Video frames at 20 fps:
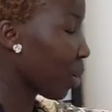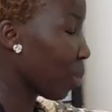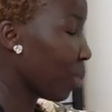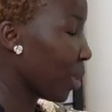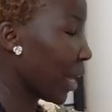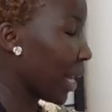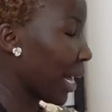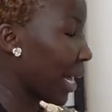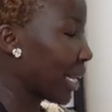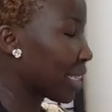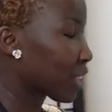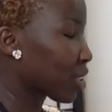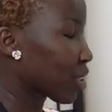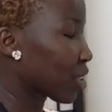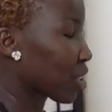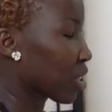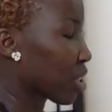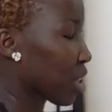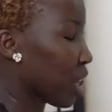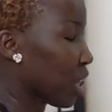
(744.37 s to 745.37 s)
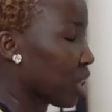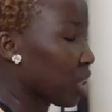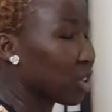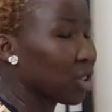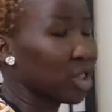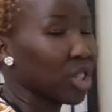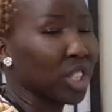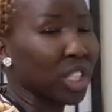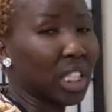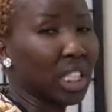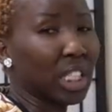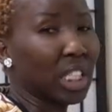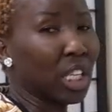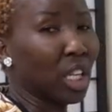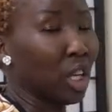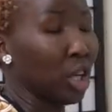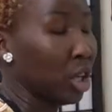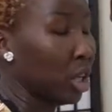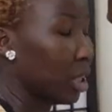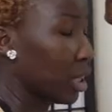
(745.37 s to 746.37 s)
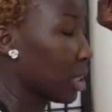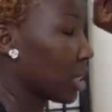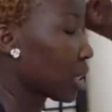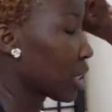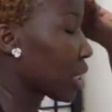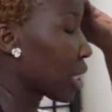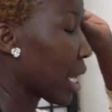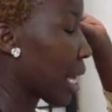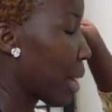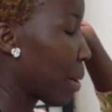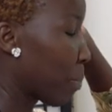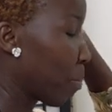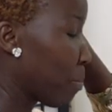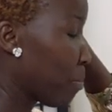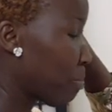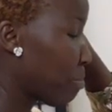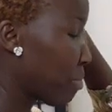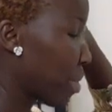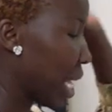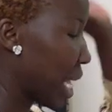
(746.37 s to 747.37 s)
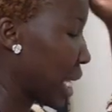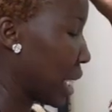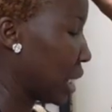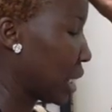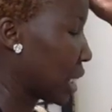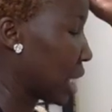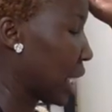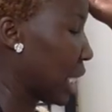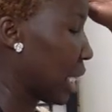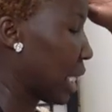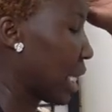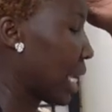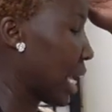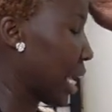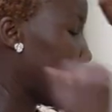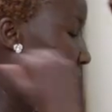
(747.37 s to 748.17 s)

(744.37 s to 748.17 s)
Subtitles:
But I just thought she looked amazing,